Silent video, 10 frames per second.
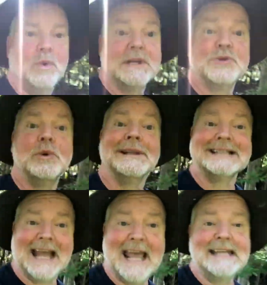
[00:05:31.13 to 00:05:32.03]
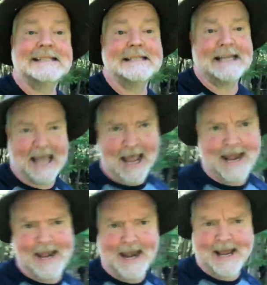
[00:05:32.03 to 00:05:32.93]
will take skin
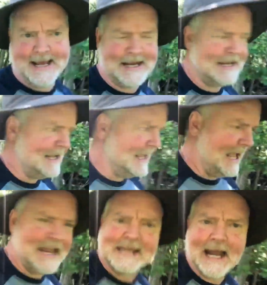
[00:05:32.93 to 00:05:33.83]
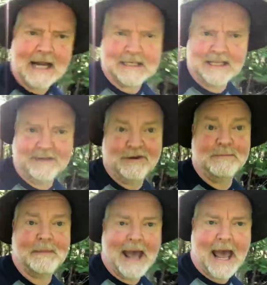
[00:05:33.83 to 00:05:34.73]
and not give it
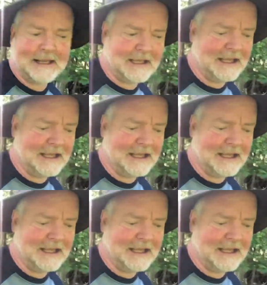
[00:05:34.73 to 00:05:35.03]
back.